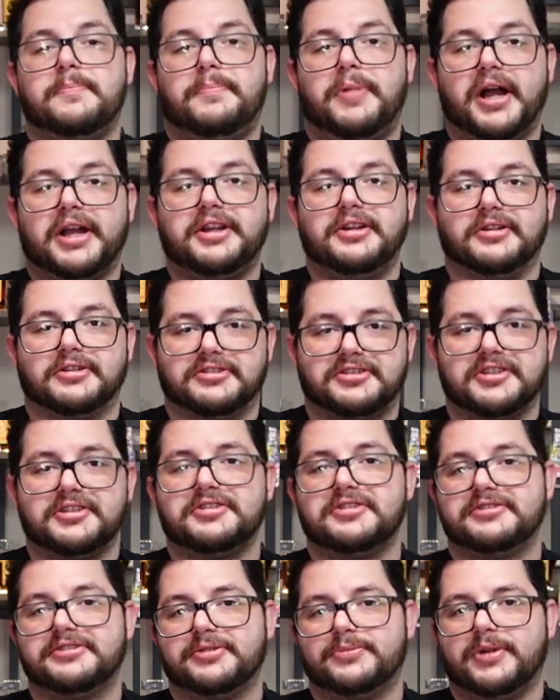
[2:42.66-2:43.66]
Buckner's.
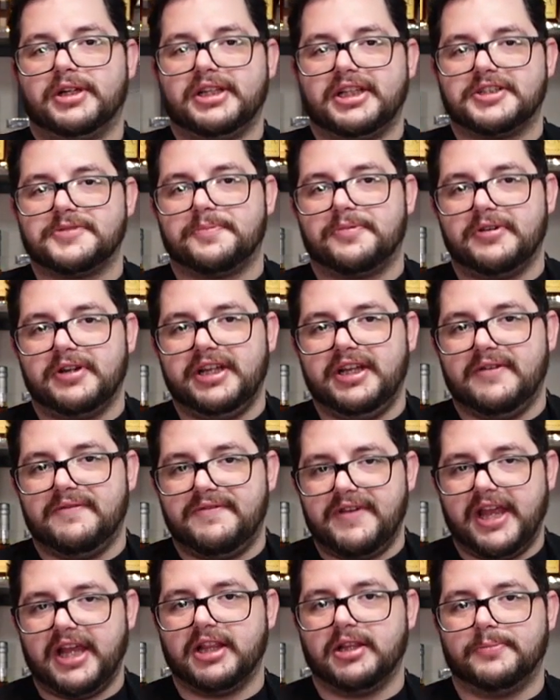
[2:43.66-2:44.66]
This is the one that's pretty
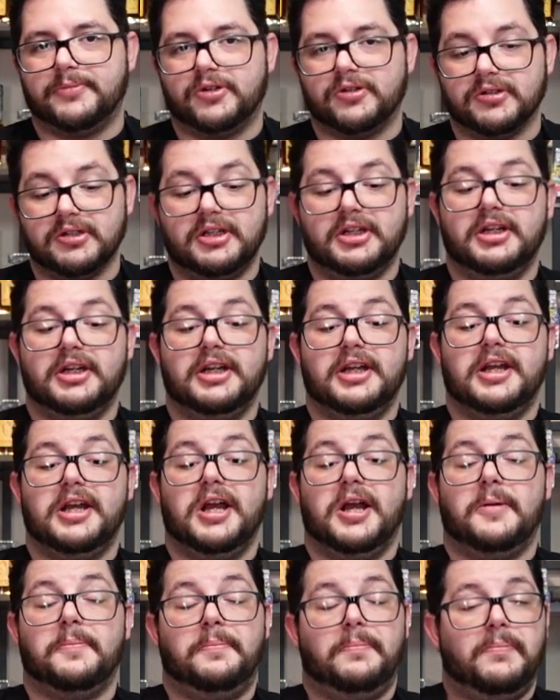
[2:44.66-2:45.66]
available,
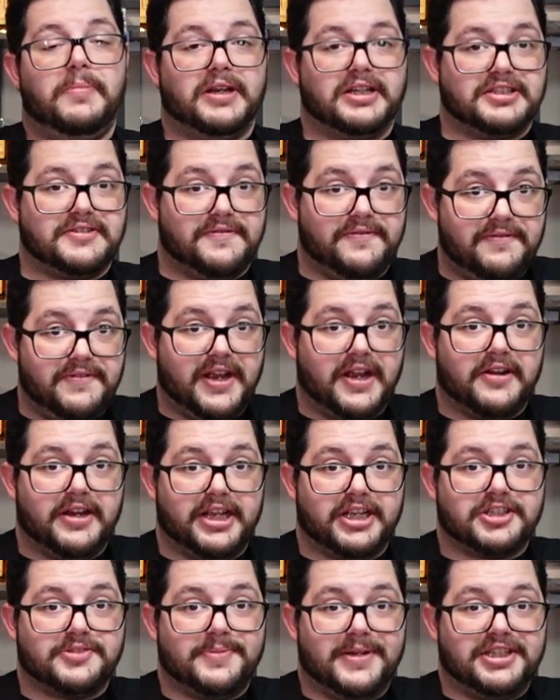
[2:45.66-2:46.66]
but it's very
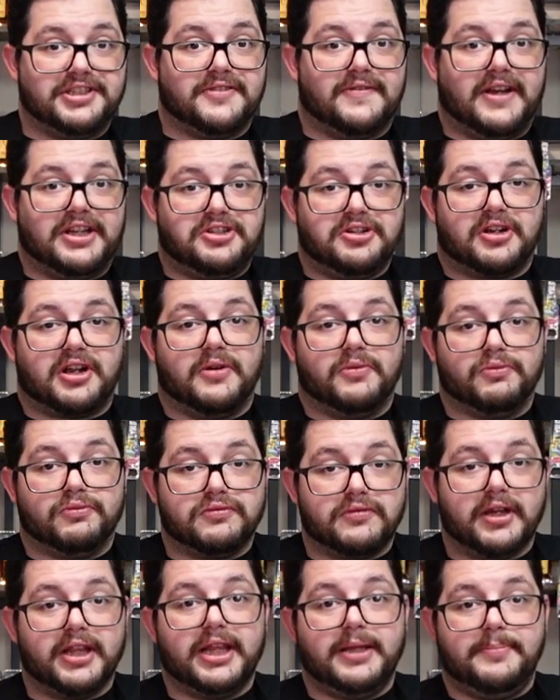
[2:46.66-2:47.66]
expensive. I took a
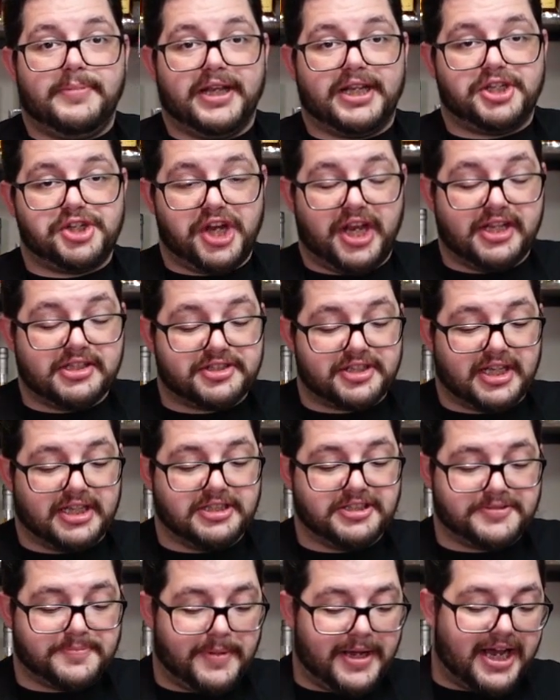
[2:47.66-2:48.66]
really big chance on
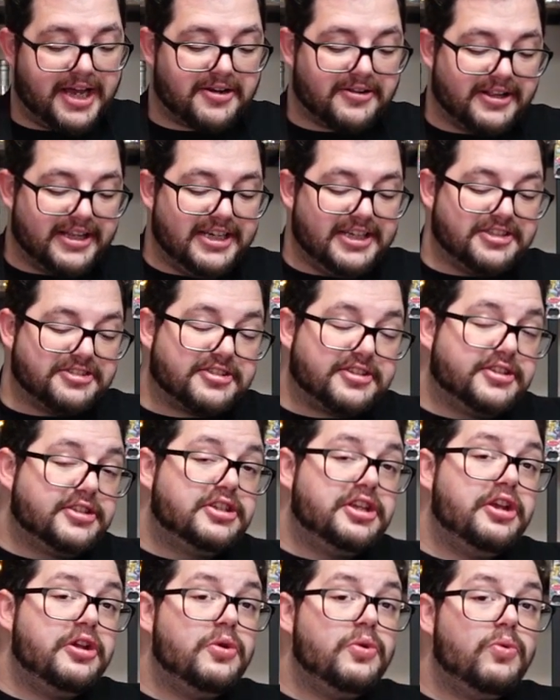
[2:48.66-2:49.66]
this bottle. It is
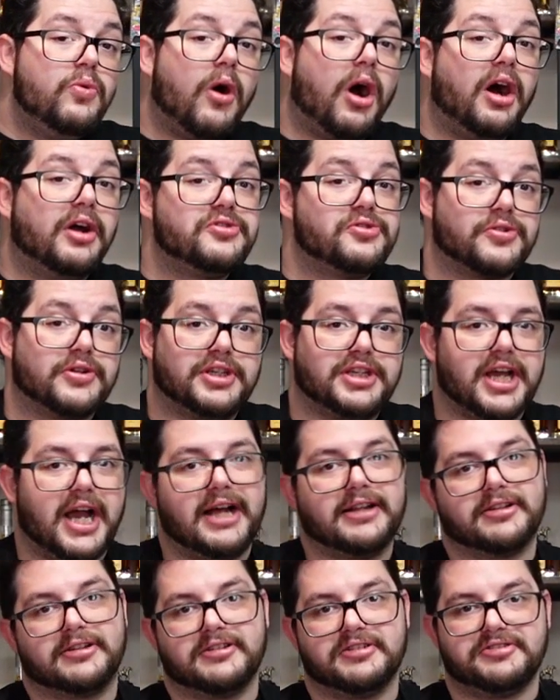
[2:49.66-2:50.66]

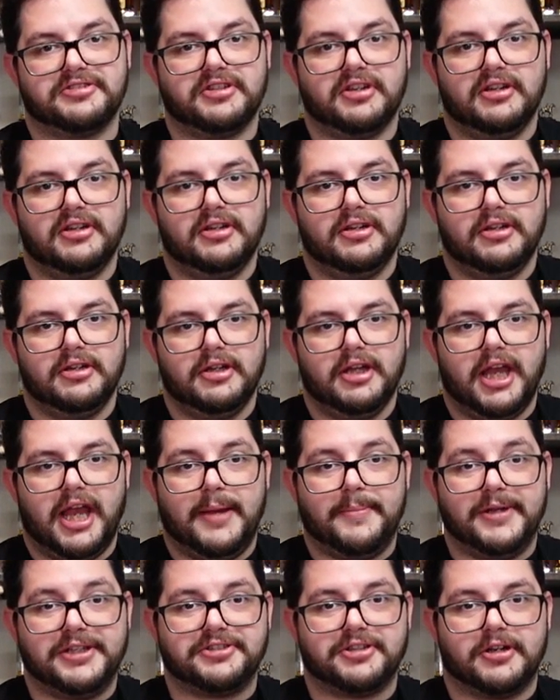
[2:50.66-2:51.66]
$200
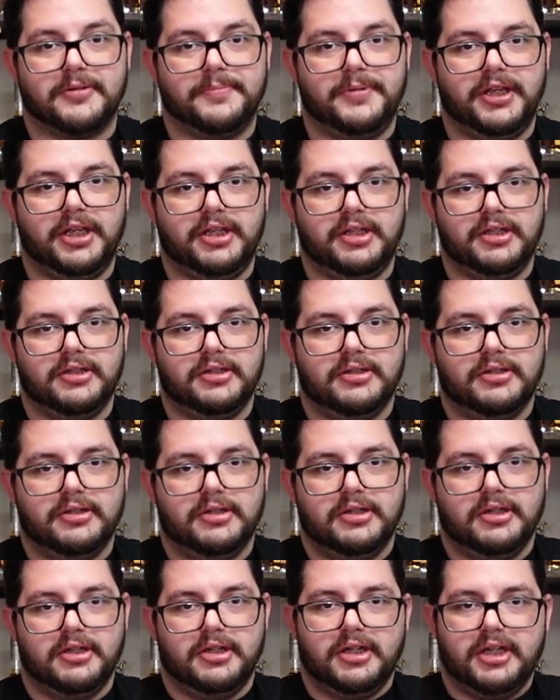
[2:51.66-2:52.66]
MSRP
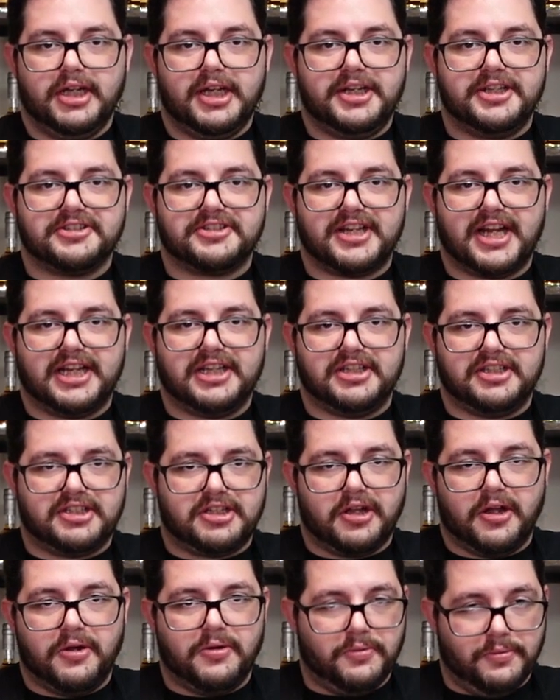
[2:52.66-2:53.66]
and does not
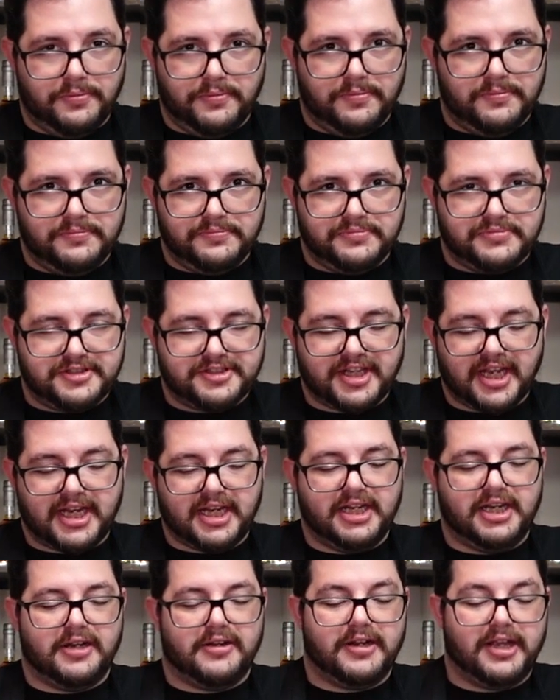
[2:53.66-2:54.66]
go
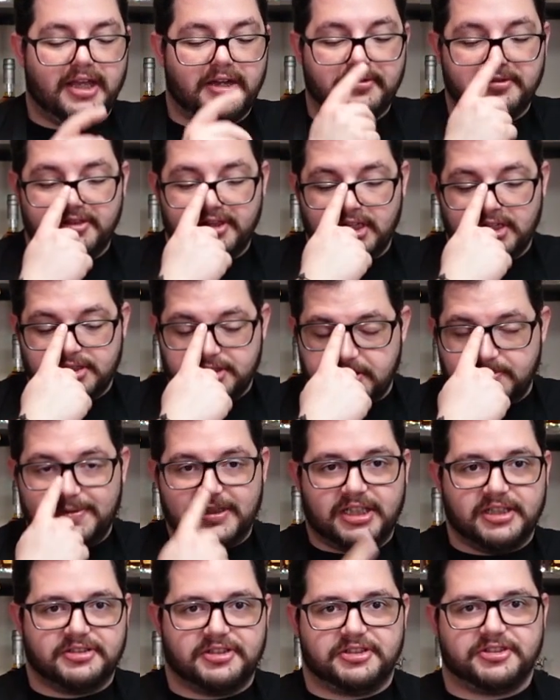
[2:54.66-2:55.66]
secondary, I don't think, just
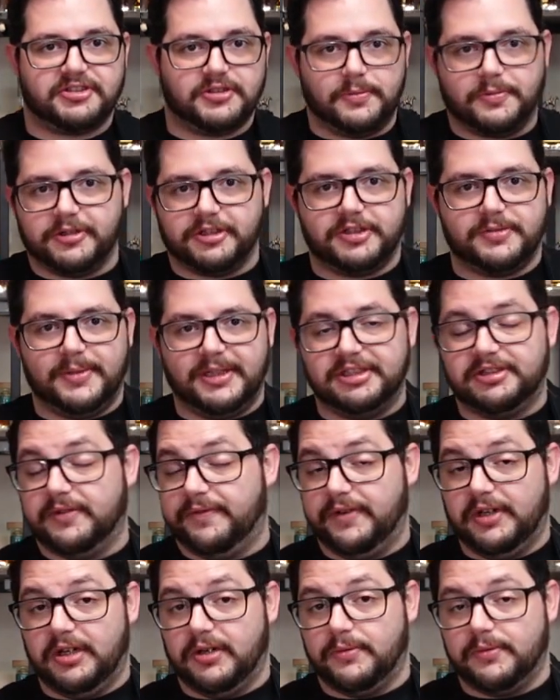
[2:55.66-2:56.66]
because it's super
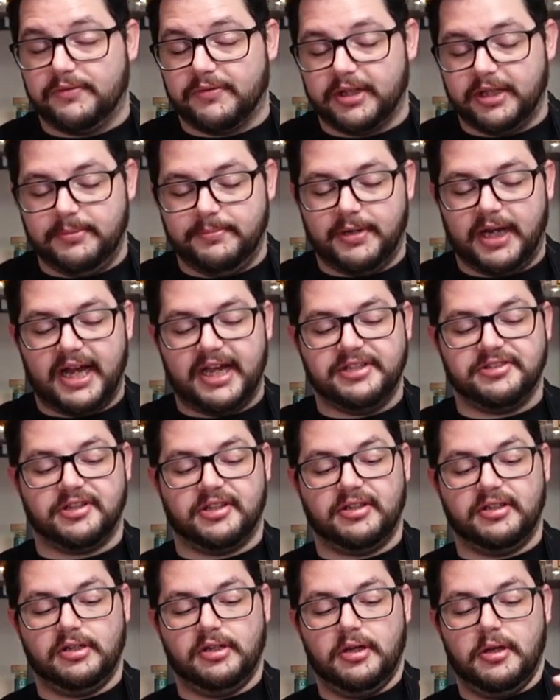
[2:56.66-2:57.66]
expensive and no one really buys
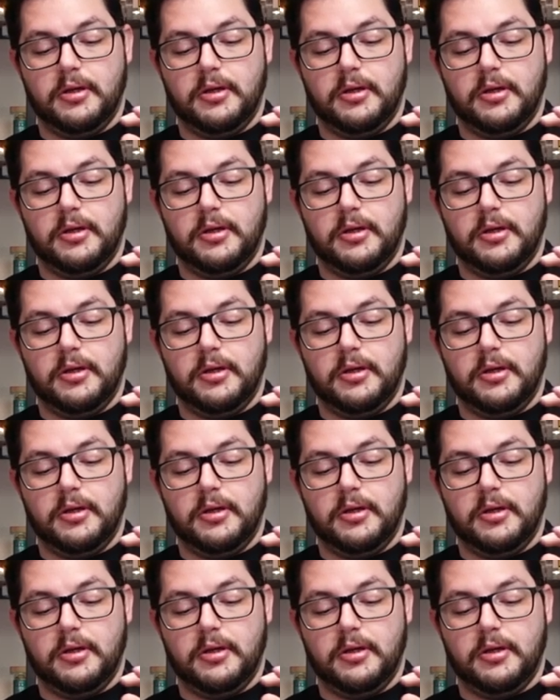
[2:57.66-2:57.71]
it.